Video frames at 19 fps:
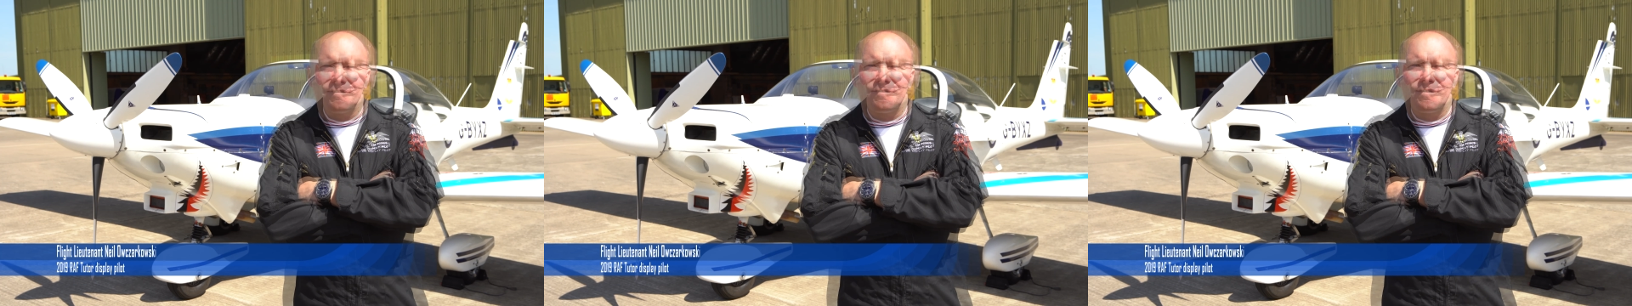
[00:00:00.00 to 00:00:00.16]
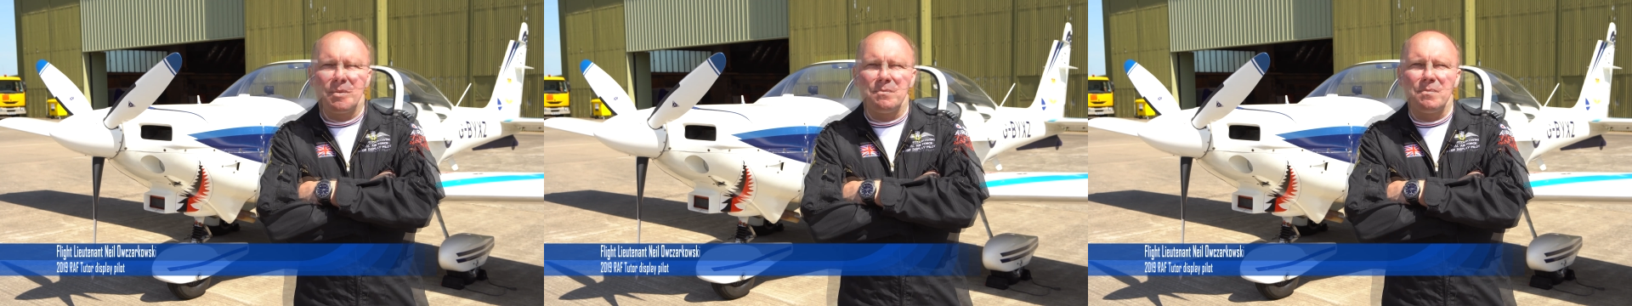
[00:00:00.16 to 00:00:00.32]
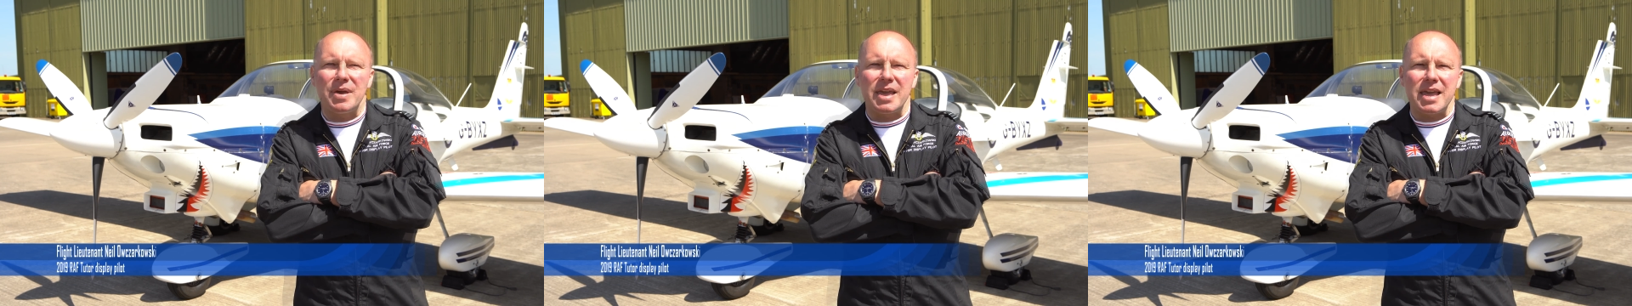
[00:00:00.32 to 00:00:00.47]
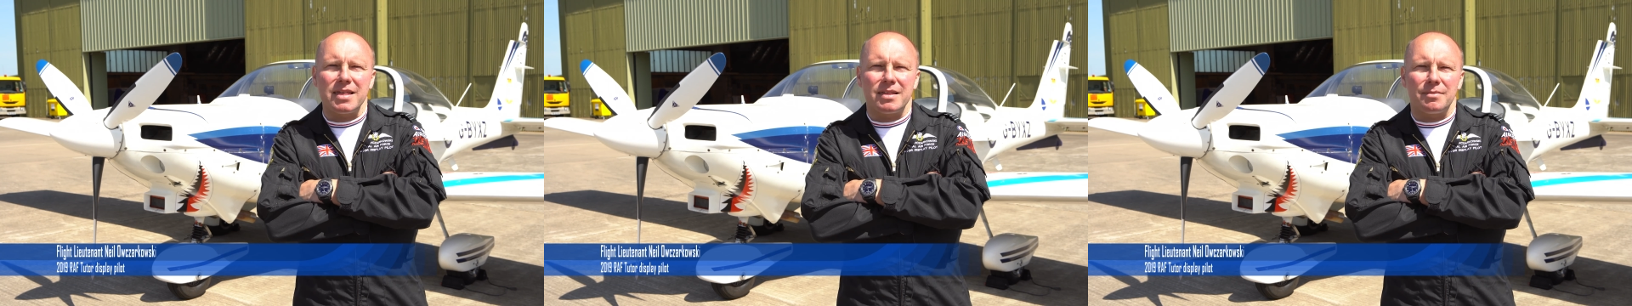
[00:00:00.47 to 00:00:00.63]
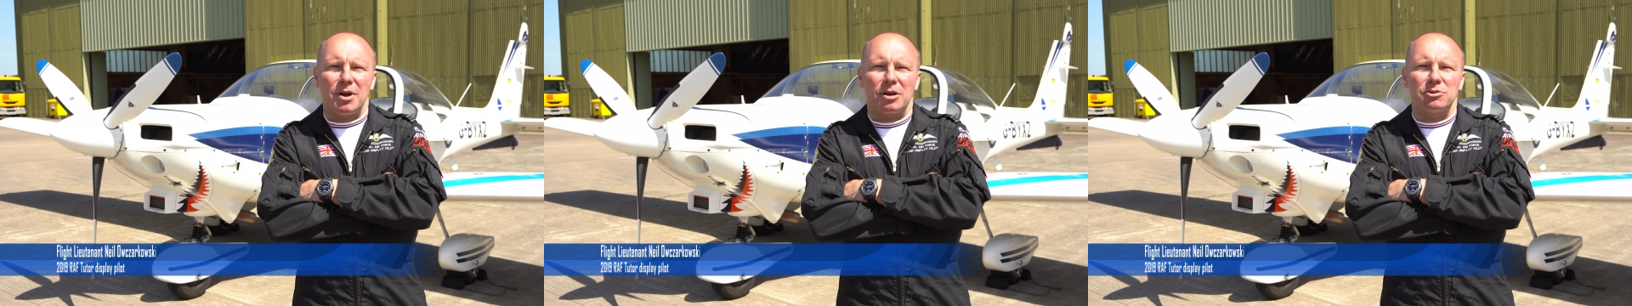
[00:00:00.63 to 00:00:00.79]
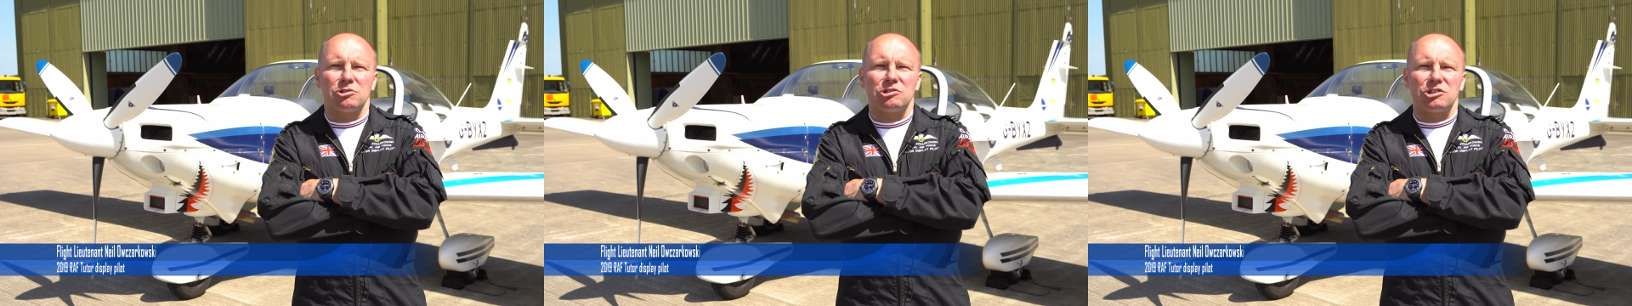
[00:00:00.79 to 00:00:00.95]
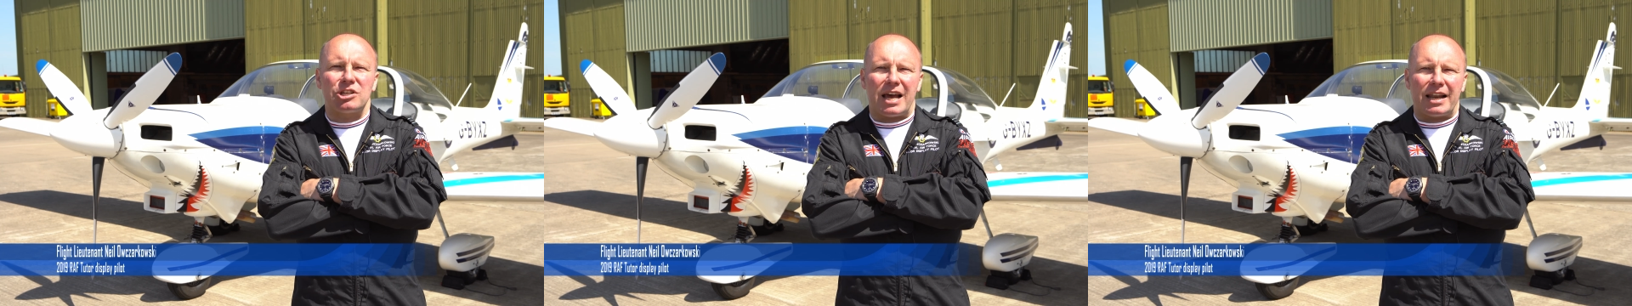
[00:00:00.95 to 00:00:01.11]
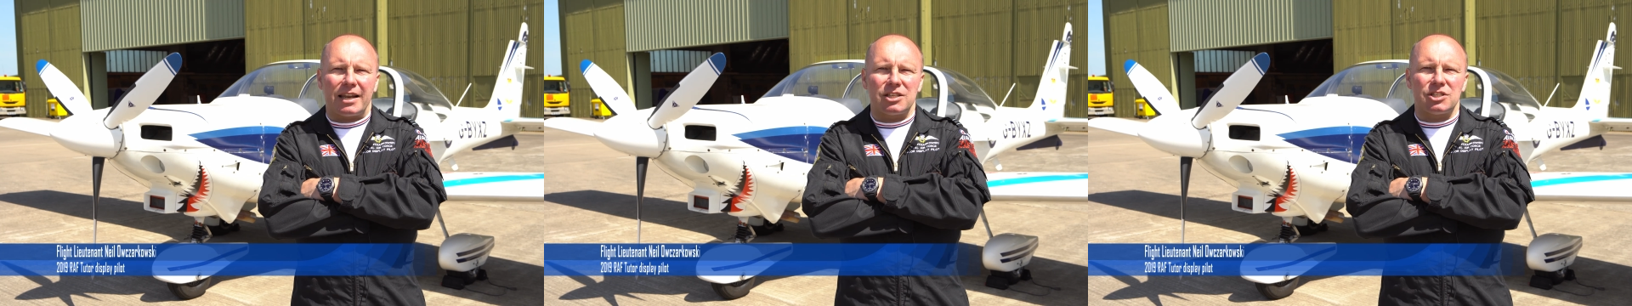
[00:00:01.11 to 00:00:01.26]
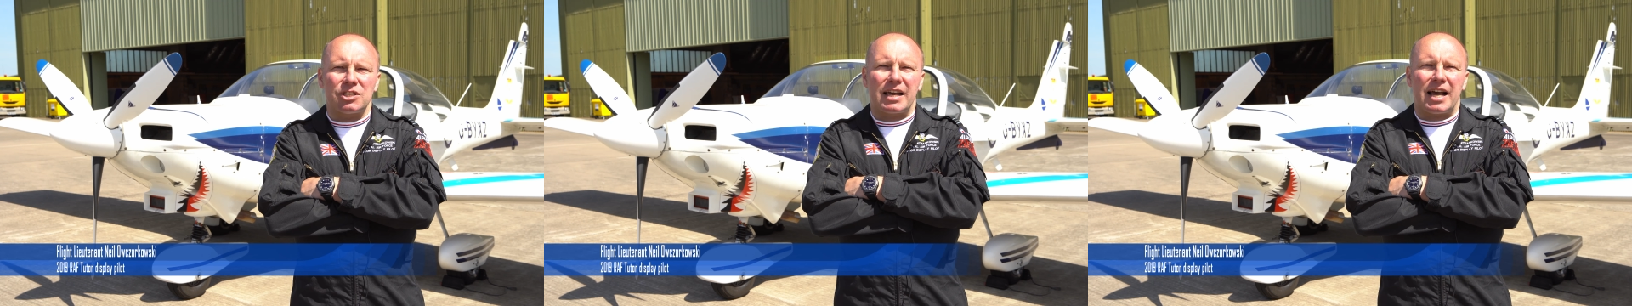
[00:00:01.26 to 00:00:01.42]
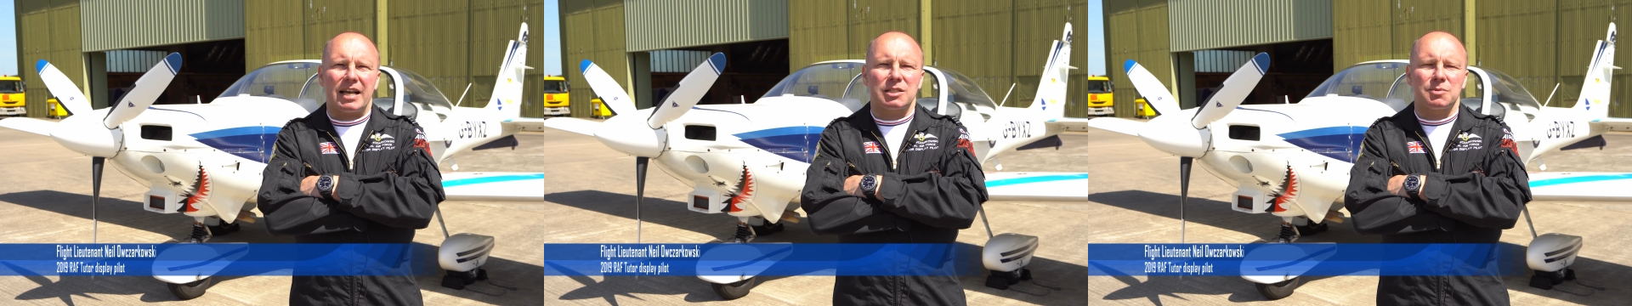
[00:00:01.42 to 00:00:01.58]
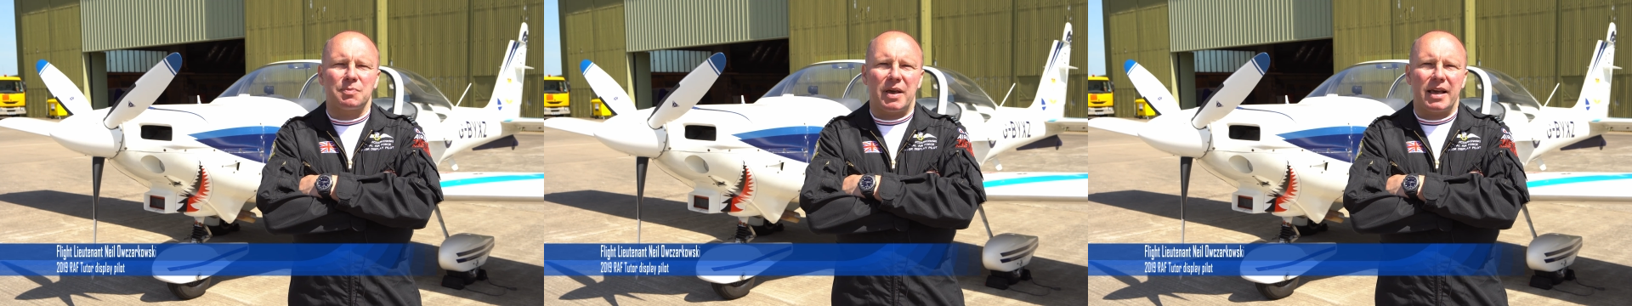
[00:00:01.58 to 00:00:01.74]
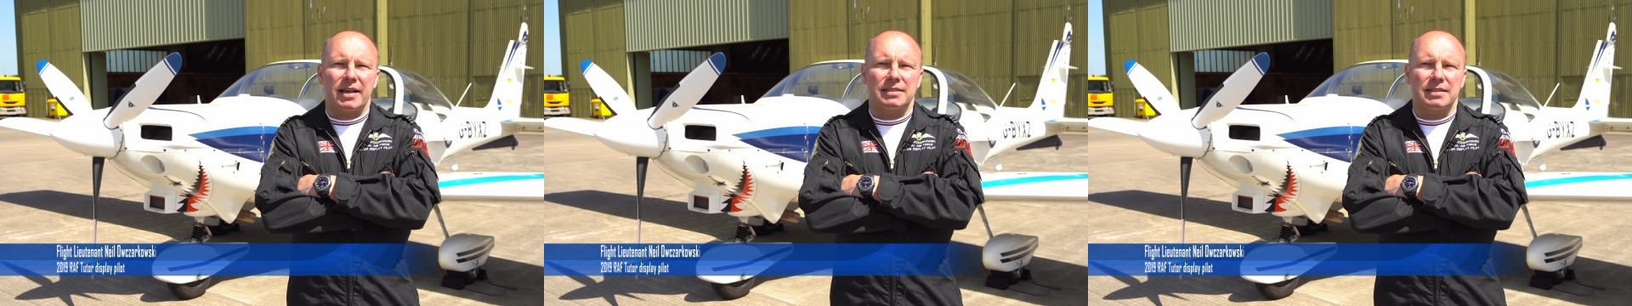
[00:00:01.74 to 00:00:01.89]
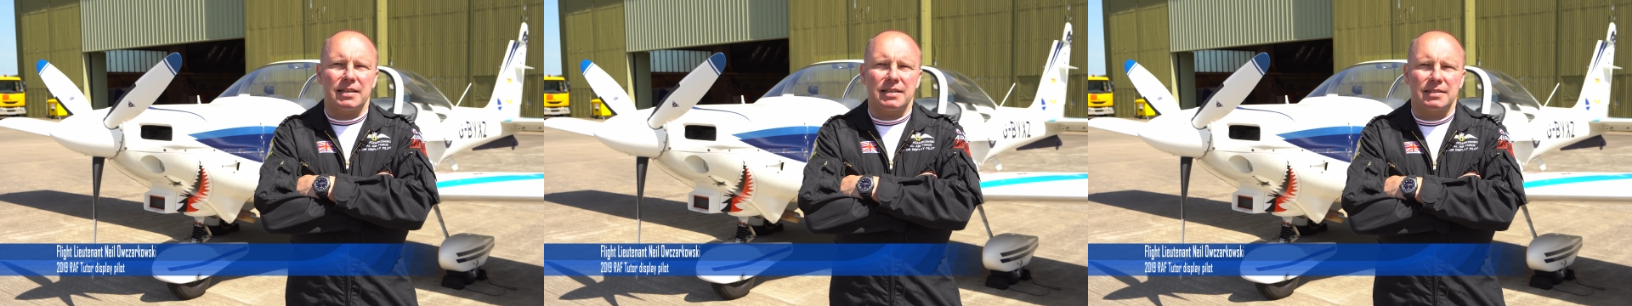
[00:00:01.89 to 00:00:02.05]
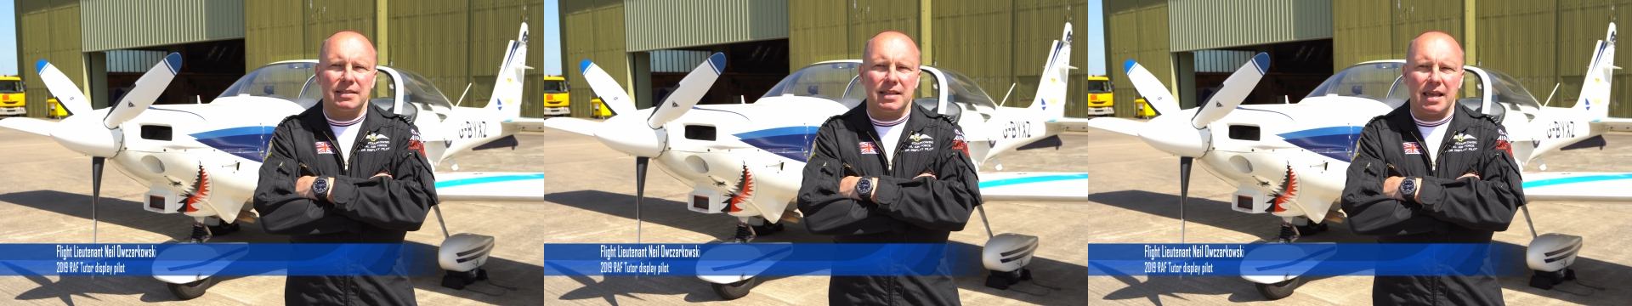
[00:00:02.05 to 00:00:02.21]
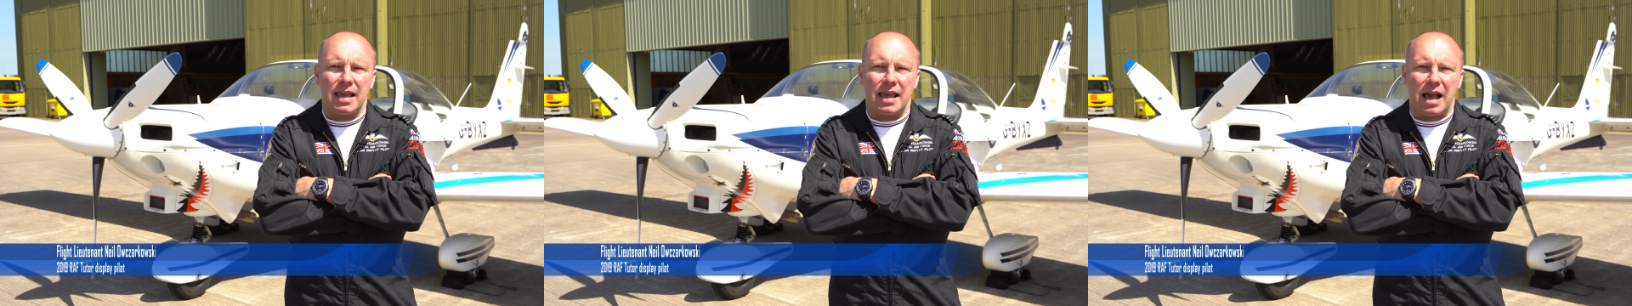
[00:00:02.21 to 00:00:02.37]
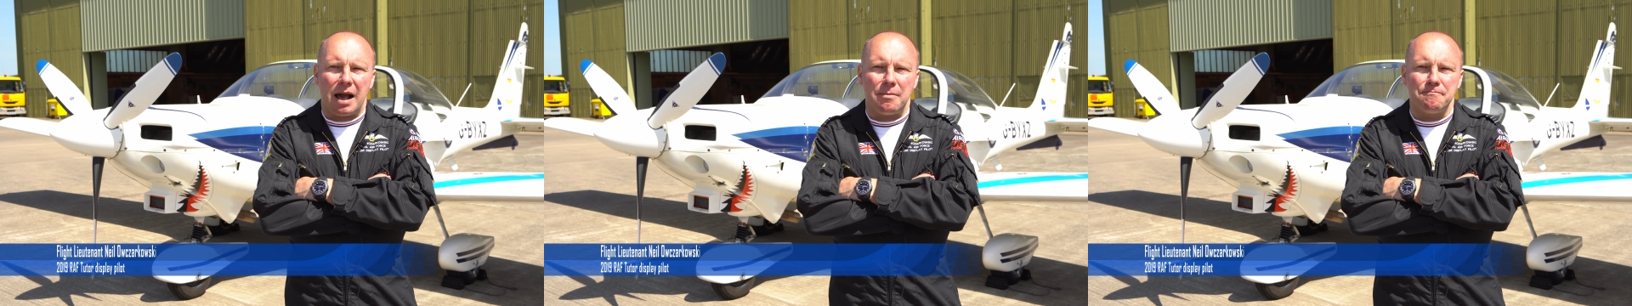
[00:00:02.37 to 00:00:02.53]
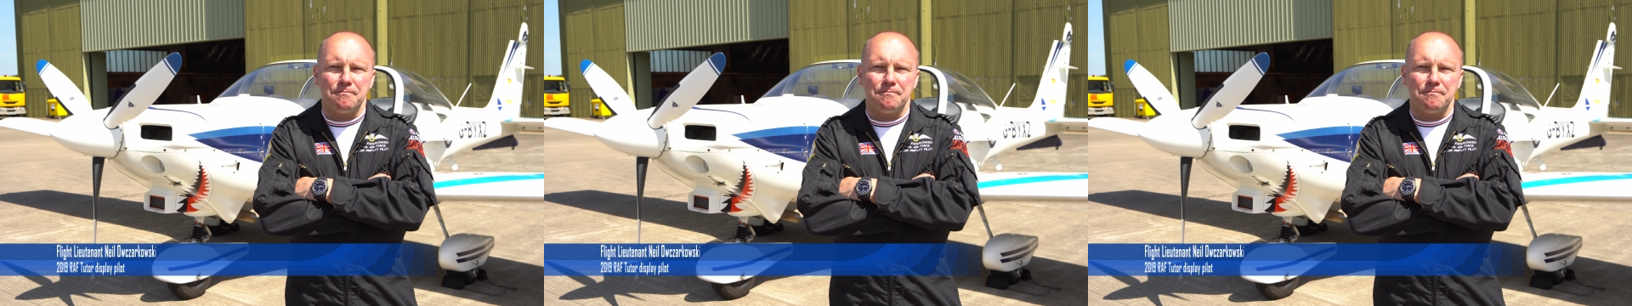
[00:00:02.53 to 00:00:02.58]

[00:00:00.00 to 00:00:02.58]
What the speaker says: For me, the most challenging aspect is the